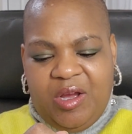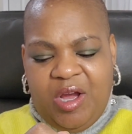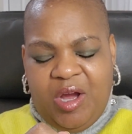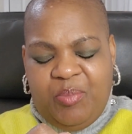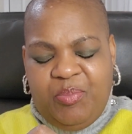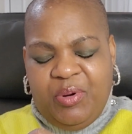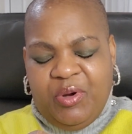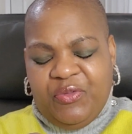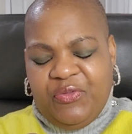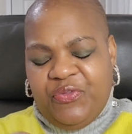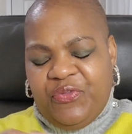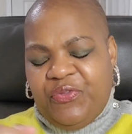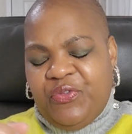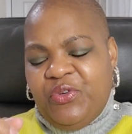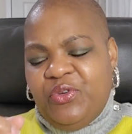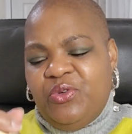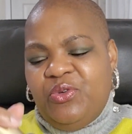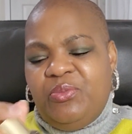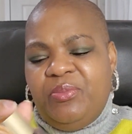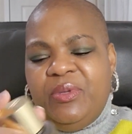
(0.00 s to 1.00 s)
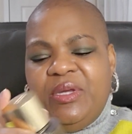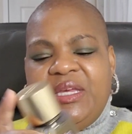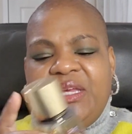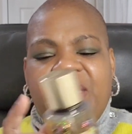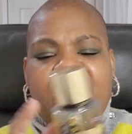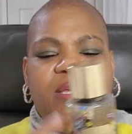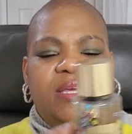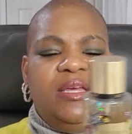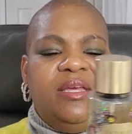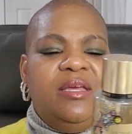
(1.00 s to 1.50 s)

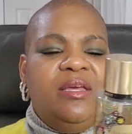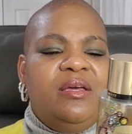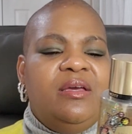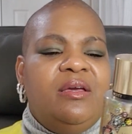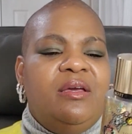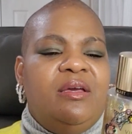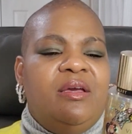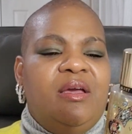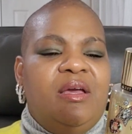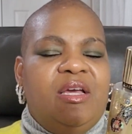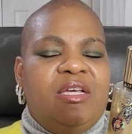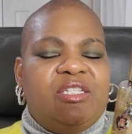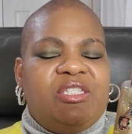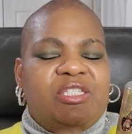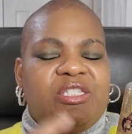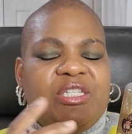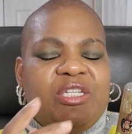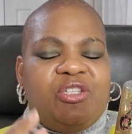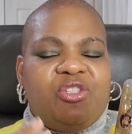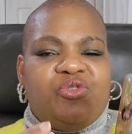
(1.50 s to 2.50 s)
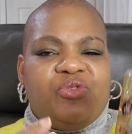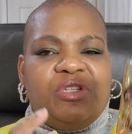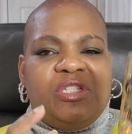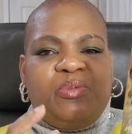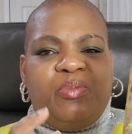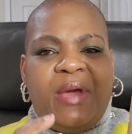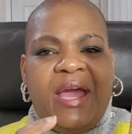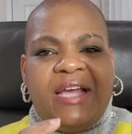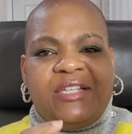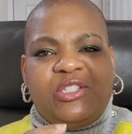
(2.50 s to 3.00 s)
perfumey
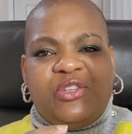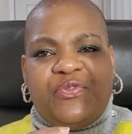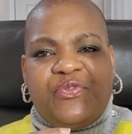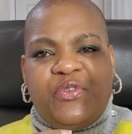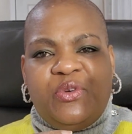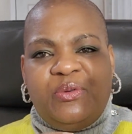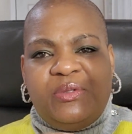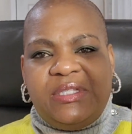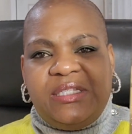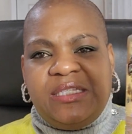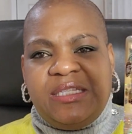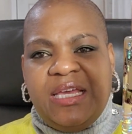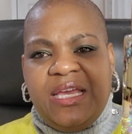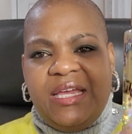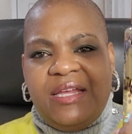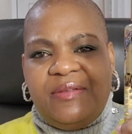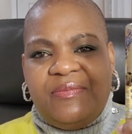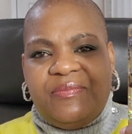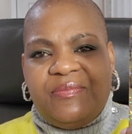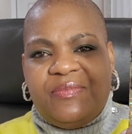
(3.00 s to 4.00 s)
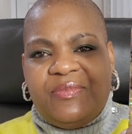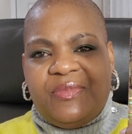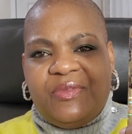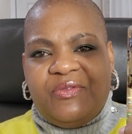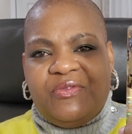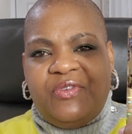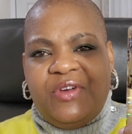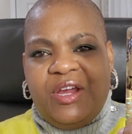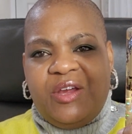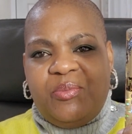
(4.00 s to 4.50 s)
citrus passion fruit scent.
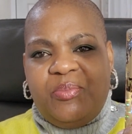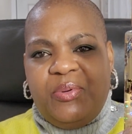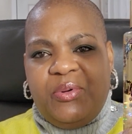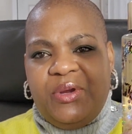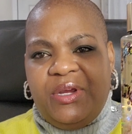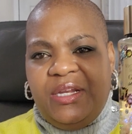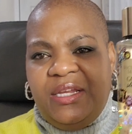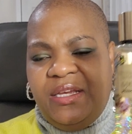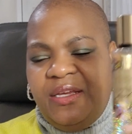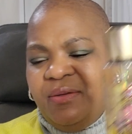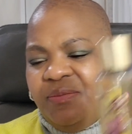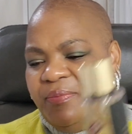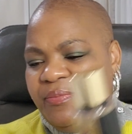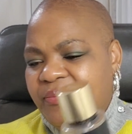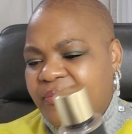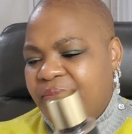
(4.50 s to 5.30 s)
Very pretty.